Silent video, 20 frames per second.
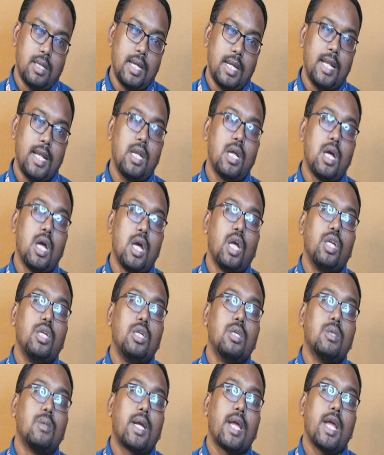and
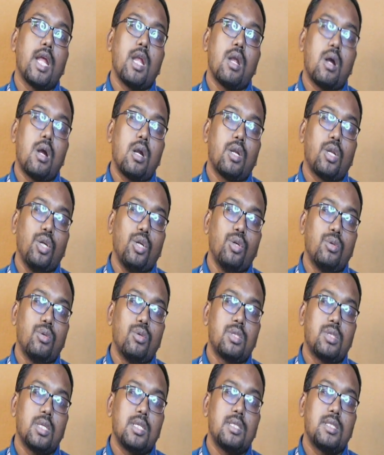you cannot
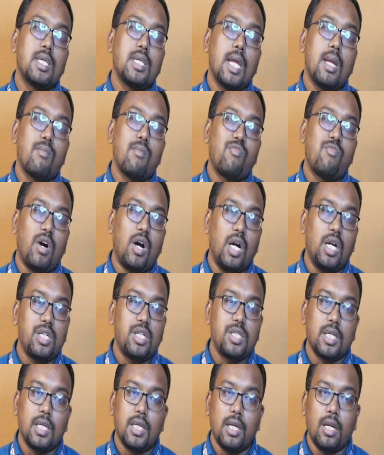use same
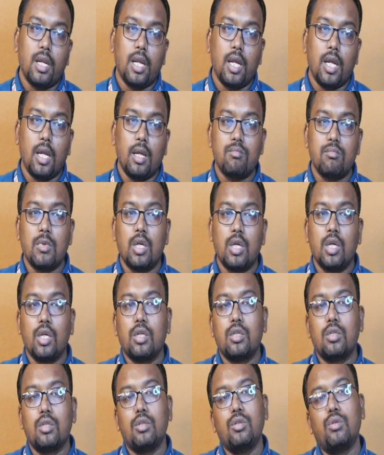function name,
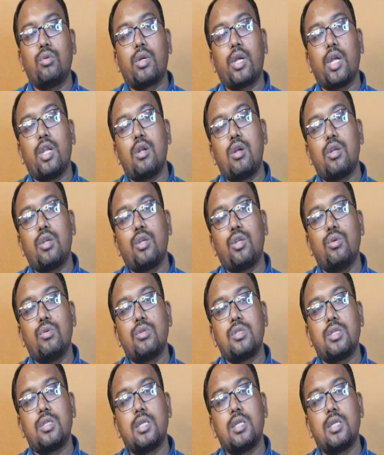you cannot use